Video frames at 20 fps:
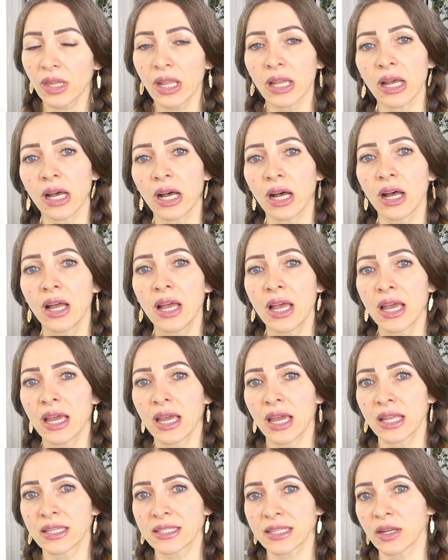uh,
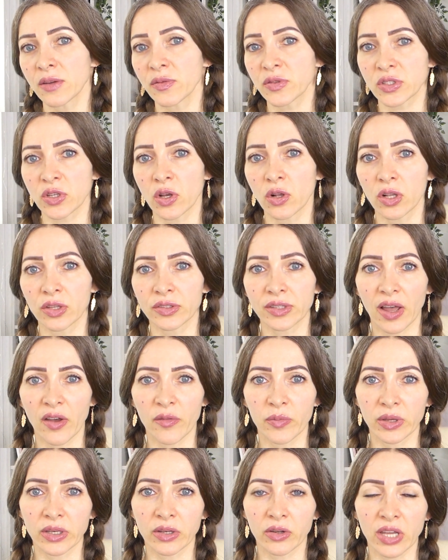instead of salt,
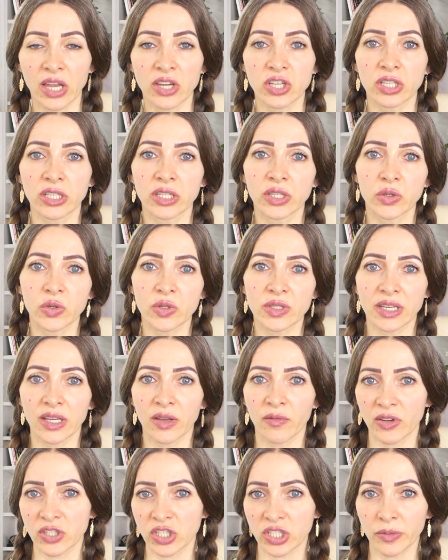I've been occasionally
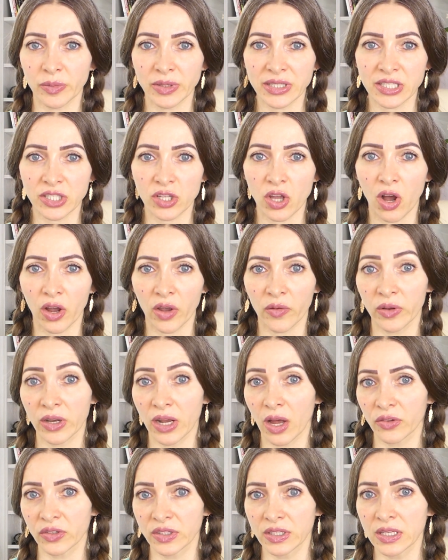using vegetable stock
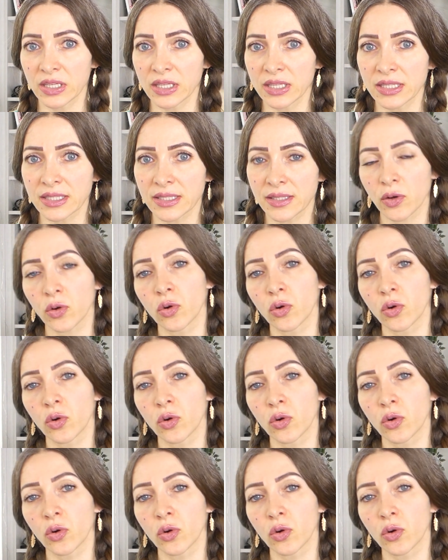without yeast,